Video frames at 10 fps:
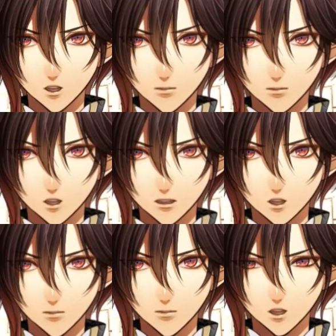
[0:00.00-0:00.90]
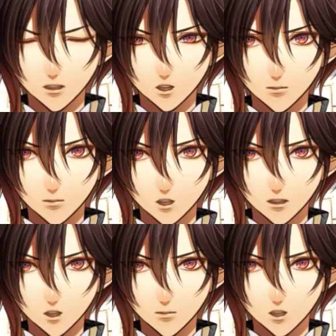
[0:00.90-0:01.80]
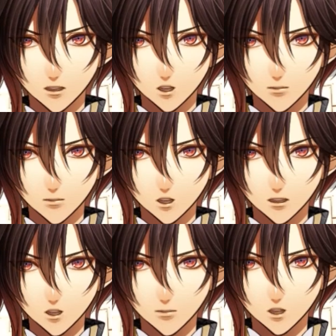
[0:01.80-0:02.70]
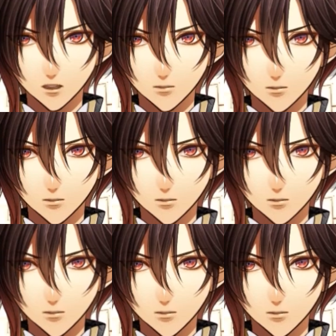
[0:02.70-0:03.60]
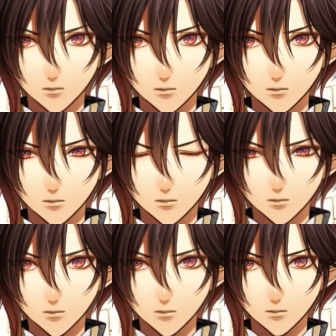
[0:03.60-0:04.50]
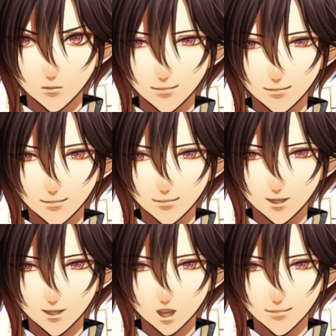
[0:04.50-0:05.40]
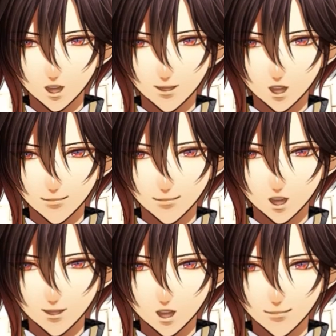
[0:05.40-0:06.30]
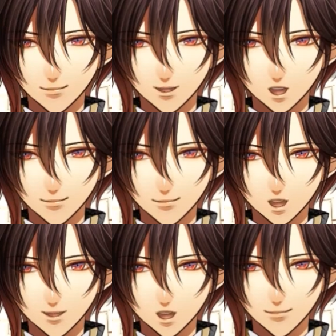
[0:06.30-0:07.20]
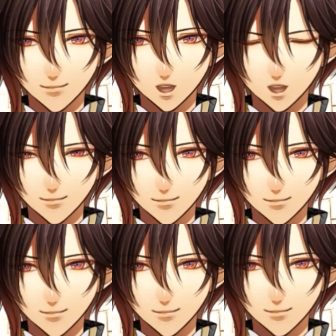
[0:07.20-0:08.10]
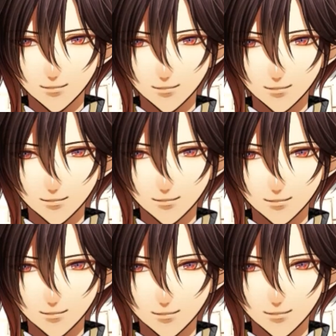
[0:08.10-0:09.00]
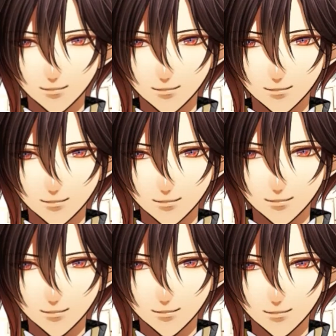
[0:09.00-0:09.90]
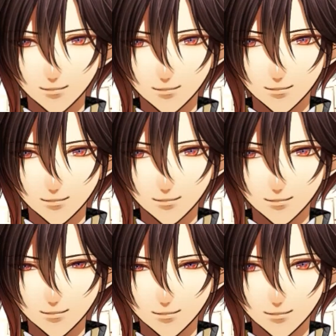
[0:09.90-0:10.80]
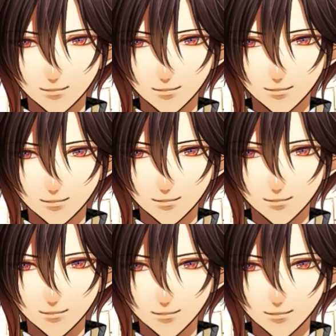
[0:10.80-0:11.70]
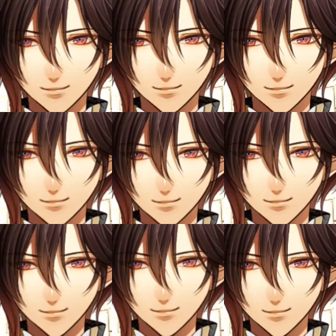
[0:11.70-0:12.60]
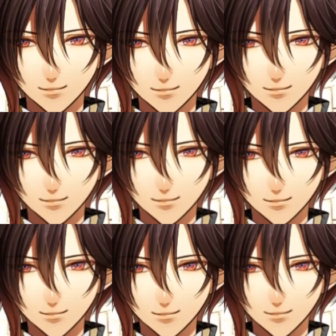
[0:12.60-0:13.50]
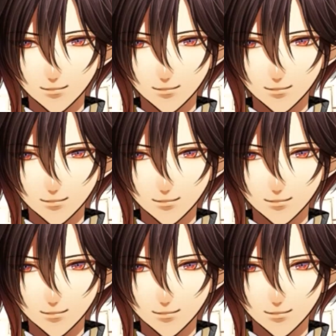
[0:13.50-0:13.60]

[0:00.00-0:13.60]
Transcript: I wonder if that means mine left already. I was so focused in the kitchen I didn't notice. Whatever. Can you take this oolong tea to table 8? Table 8. That means it's probably Ukyo. He sits there a